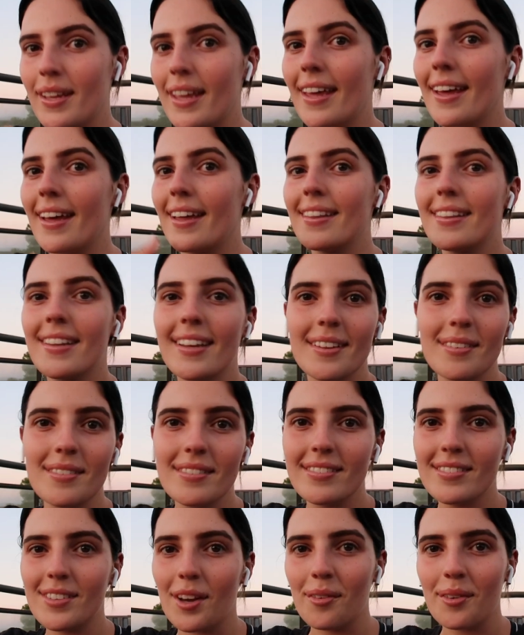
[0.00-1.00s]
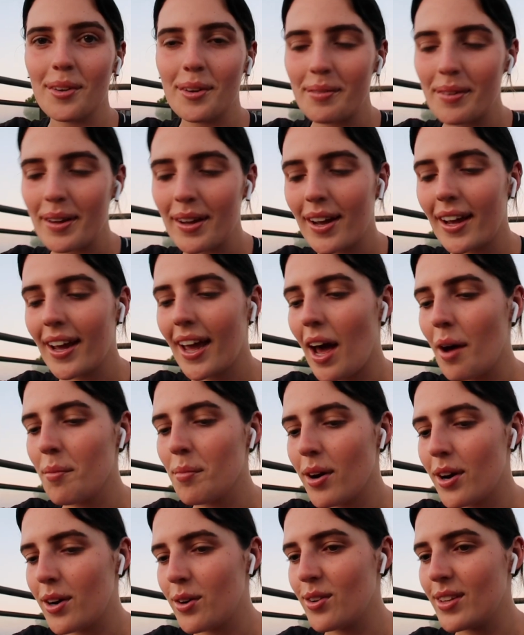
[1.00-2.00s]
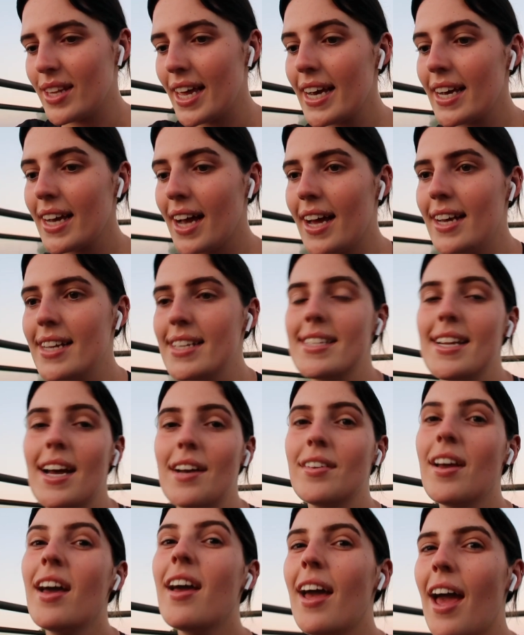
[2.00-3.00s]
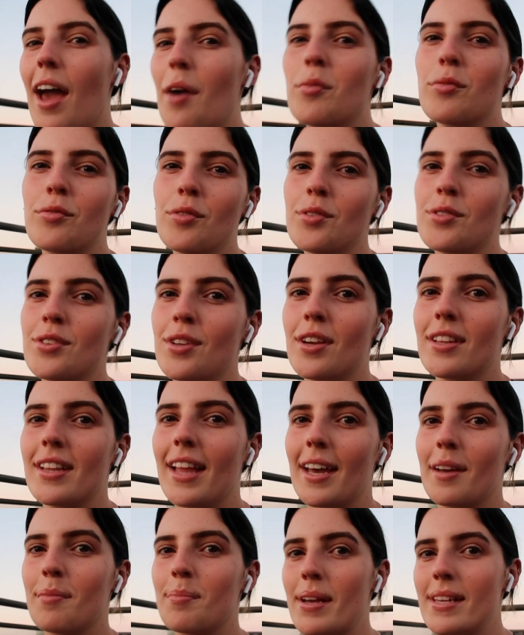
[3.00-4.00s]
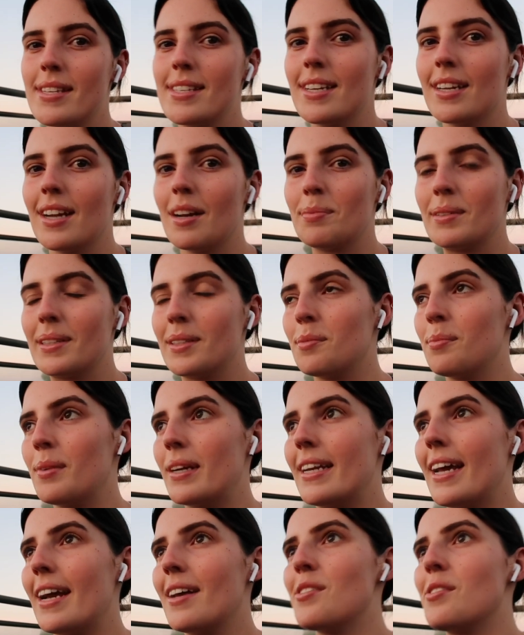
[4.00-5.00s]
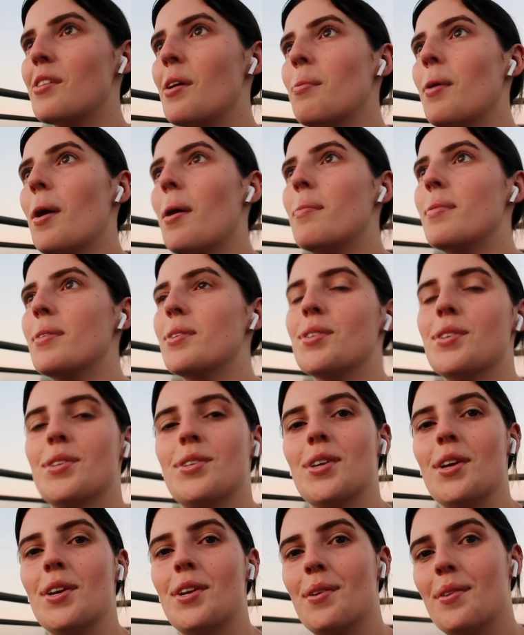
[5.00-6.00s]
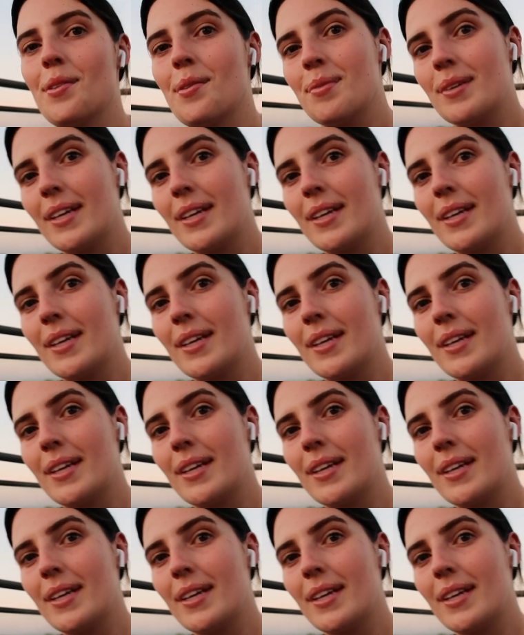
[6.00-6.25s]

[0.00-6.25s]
here that don't want to be on camera and all that kind of stuff, and we've also like messed it up a little bit now, so I probably should have shown you at the